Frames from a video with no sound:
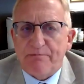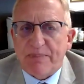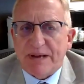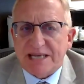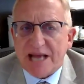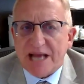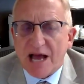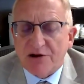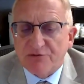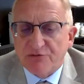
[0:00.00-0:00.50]

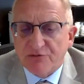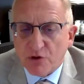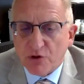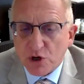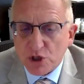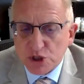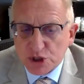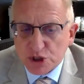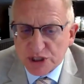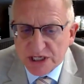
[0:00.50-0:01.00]
But
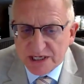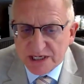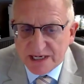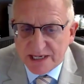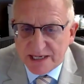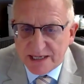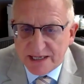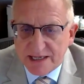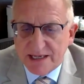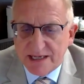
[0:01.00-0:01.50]

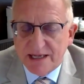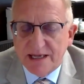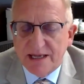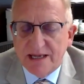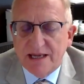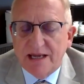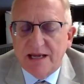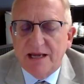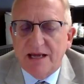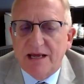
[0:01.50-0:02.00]
unfortunately,
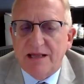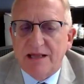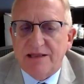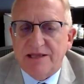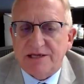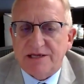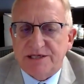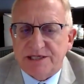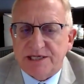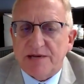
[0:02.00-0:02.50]

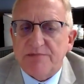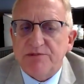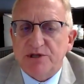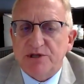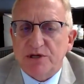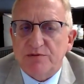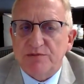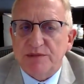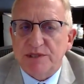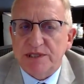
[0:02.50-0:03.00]
the
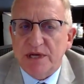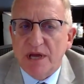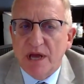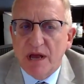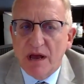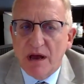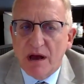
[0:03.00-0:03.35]
symptoms